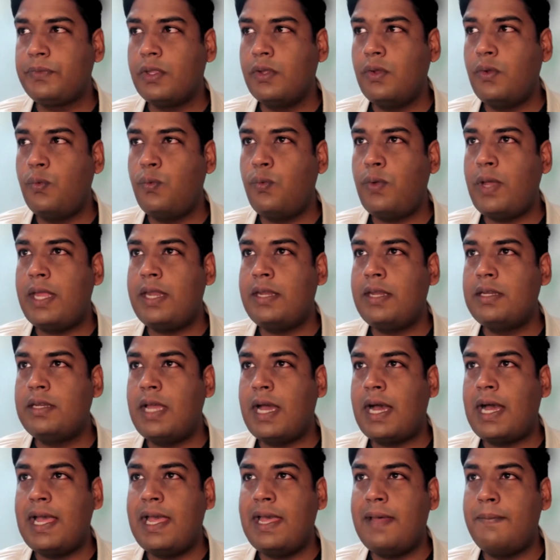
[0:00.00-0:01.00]
when
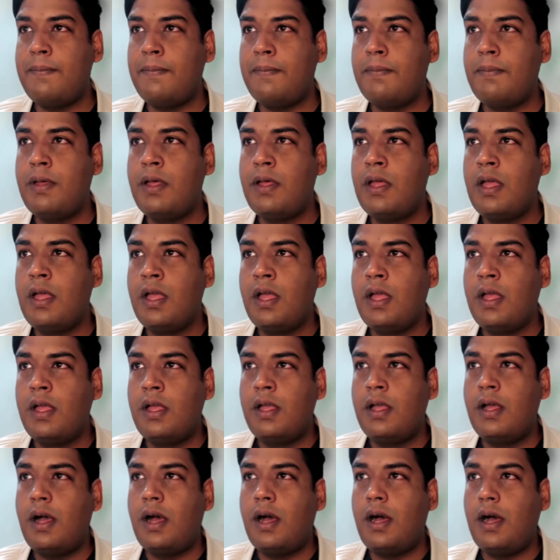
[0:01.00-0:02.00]
I am
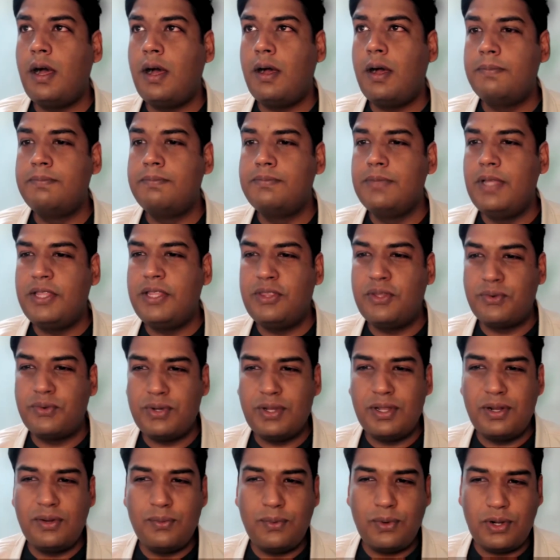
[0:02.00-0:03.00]
in the
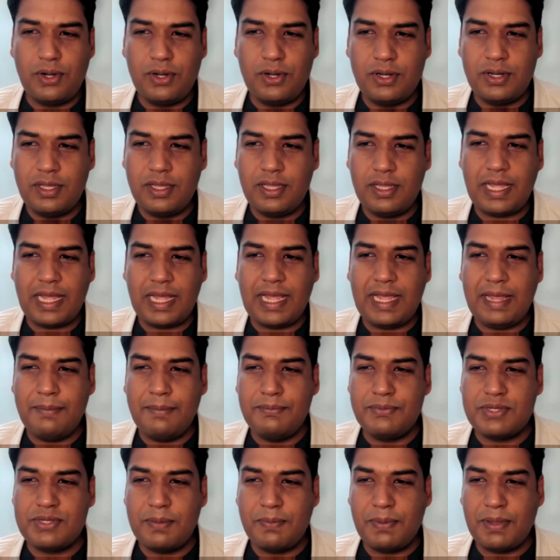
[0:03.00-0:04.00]
real world, I
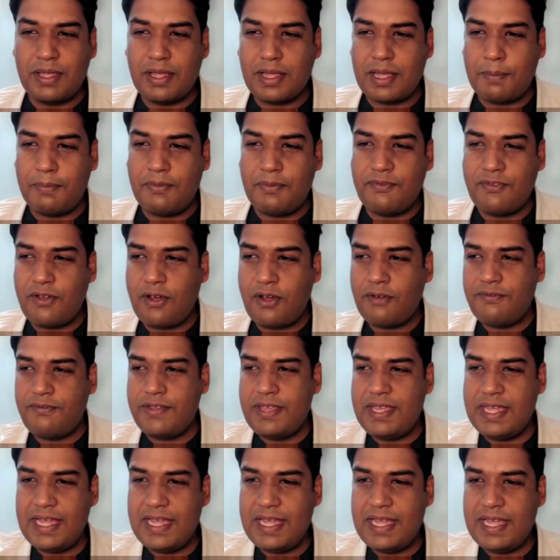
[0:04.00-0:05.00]
am sipping a cup of
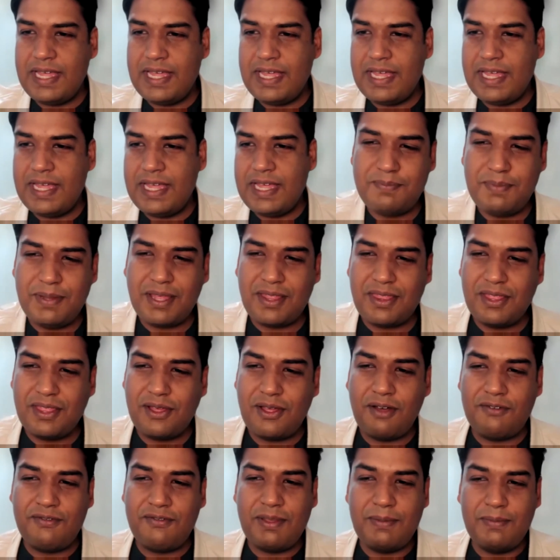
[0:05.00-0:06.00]
coffee, I can just pick the
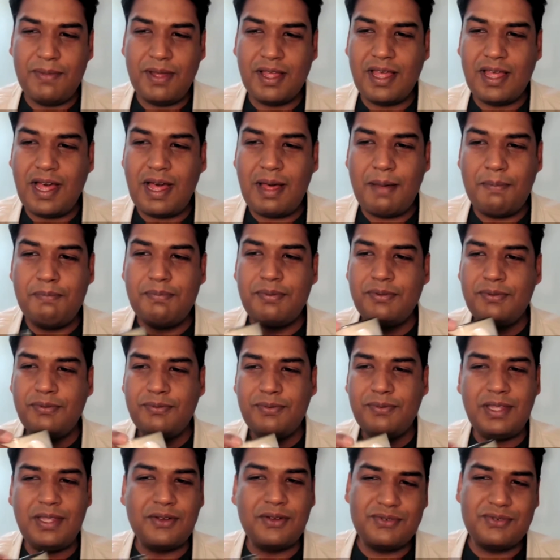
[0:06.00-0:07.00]
coffee mug up
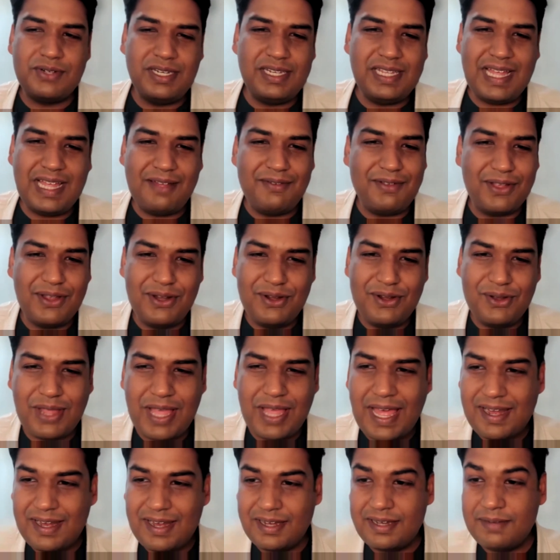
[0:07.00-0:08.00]
without really having a look
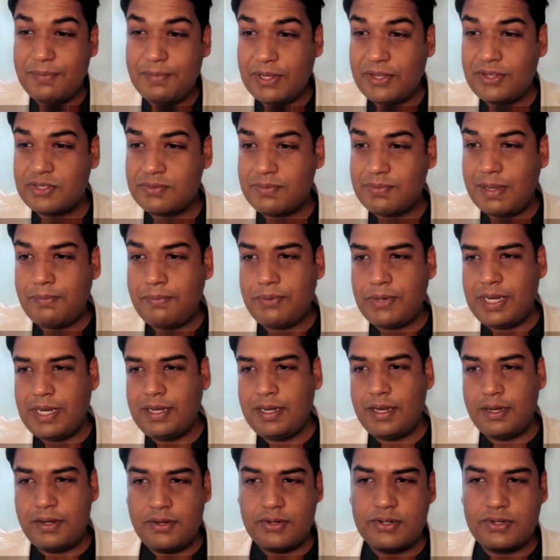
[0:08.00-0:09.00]
at it, because my
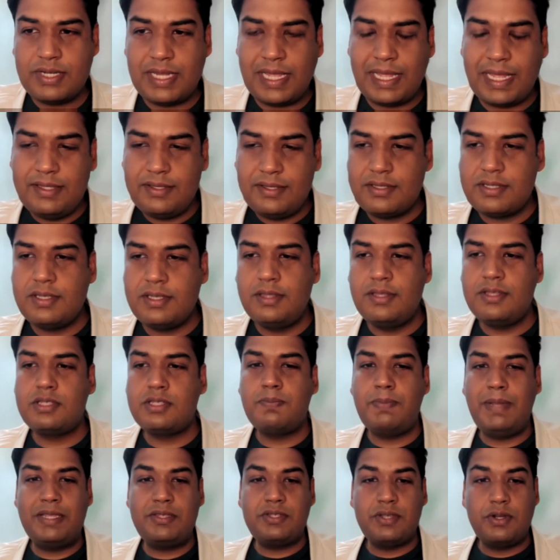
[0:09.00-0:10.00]
brain understands the
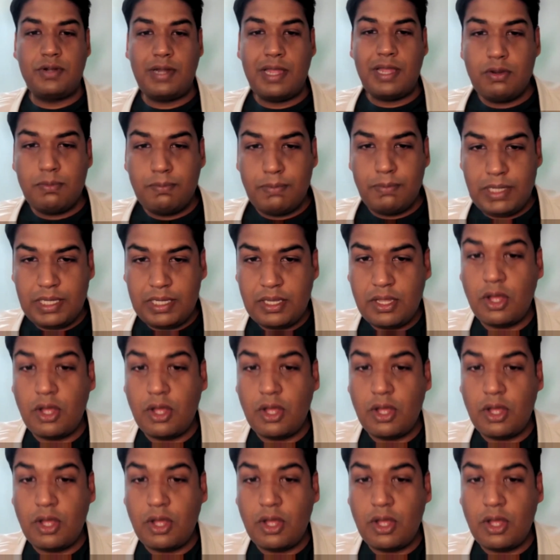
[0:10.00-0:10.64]
space around me